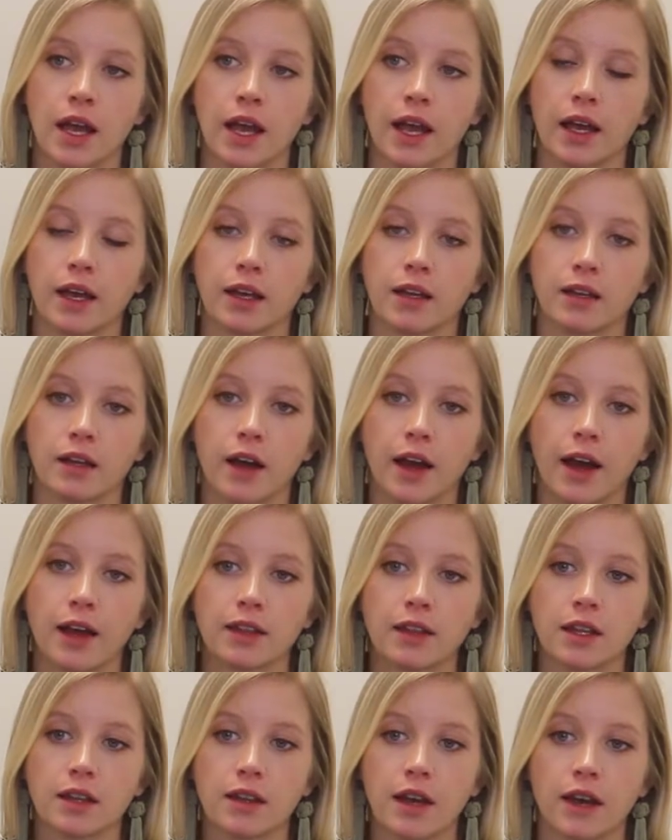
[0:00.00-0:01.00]
And I
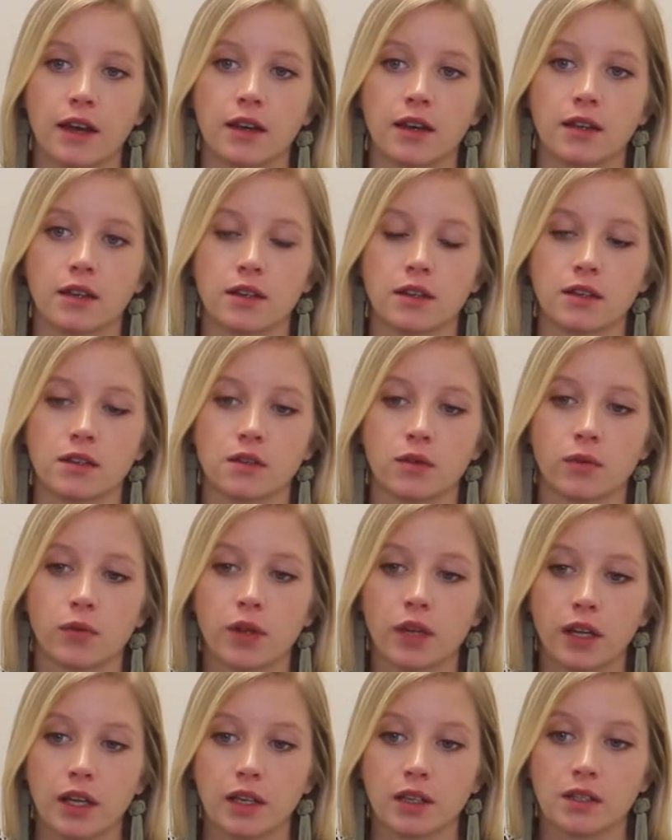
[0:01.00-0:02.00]
think that is
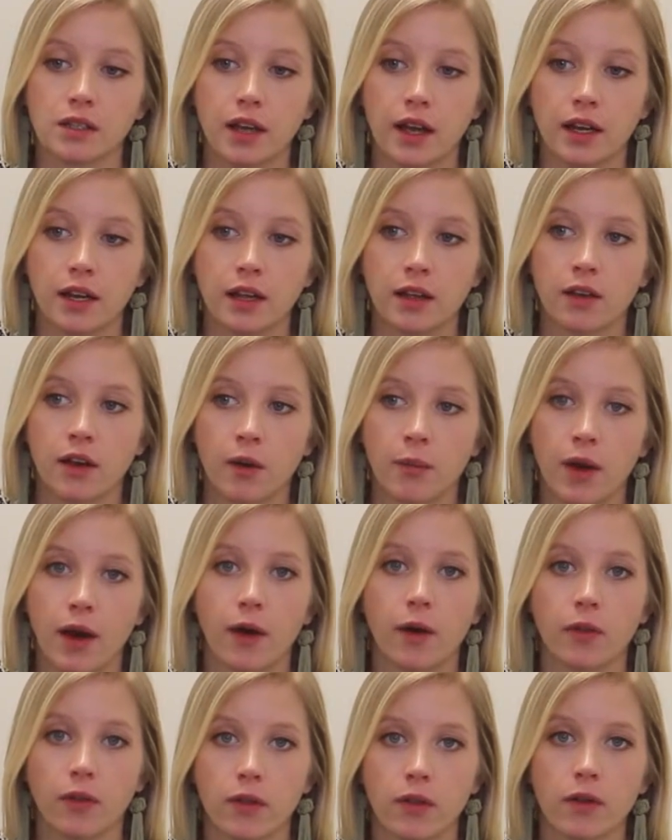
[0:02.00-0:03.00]
really exciting
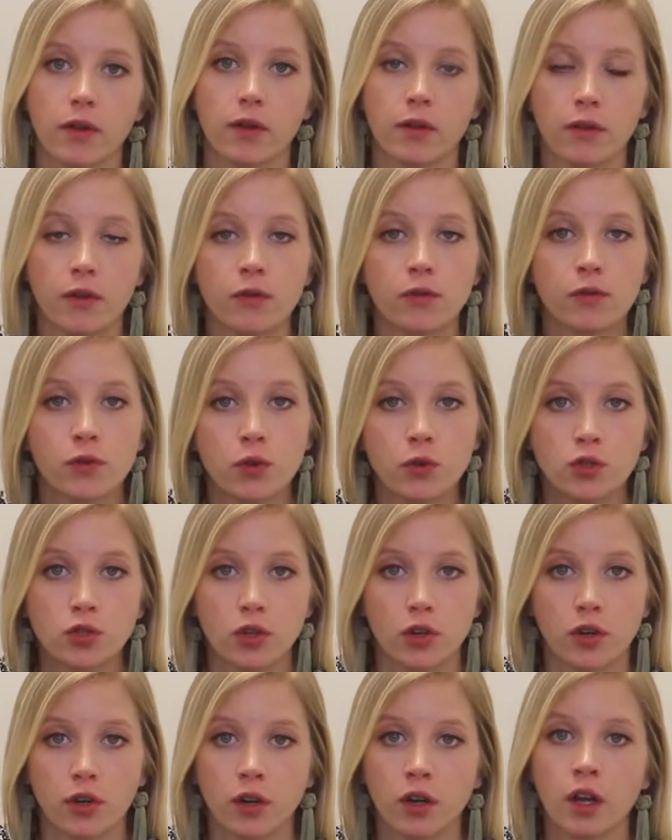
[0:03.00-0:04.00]
about the
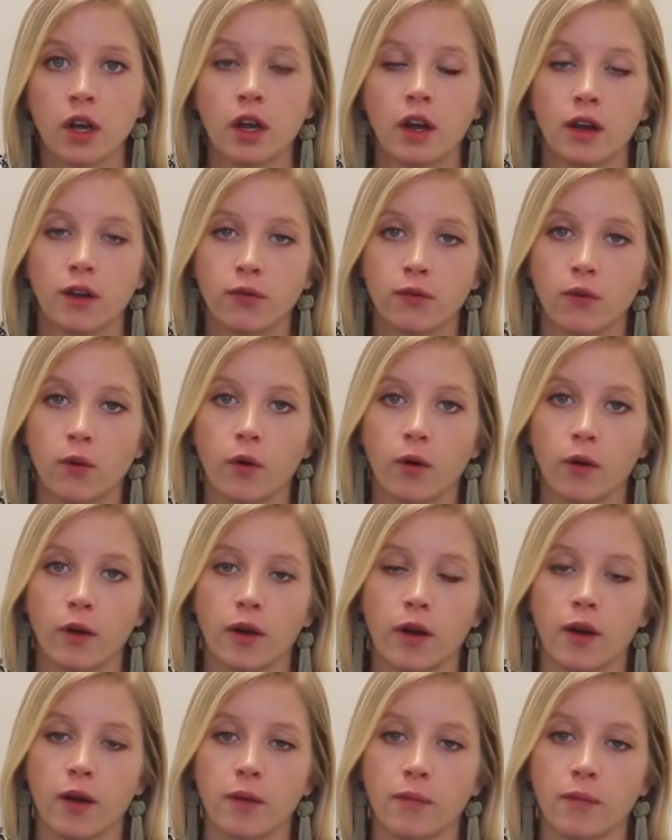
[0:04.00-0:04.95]
future for